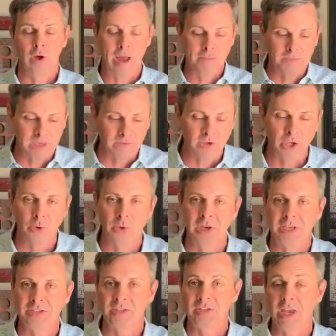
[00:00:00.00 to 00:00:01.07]
I'm giving you an
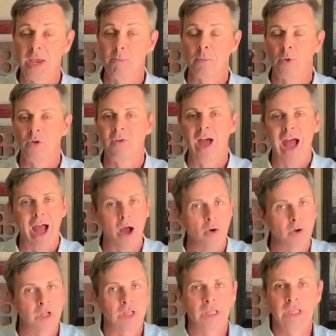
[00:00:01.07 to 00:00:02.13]
example of how
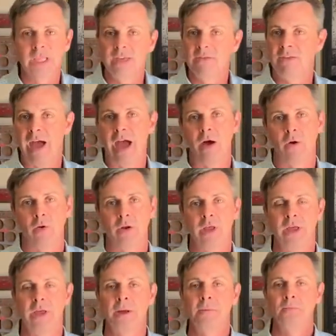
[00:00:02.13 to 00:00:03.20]
to live out
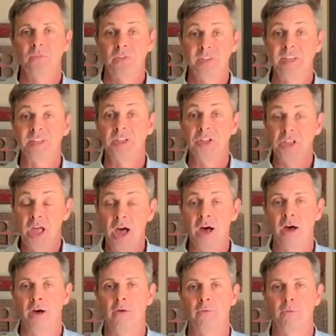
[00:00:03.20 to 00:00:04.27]
this
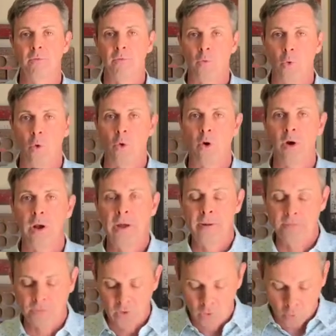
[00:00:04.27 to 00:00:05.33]
love for
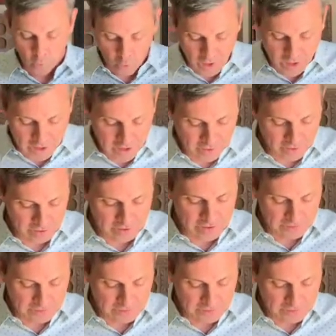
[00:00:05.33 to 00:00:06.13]
one another.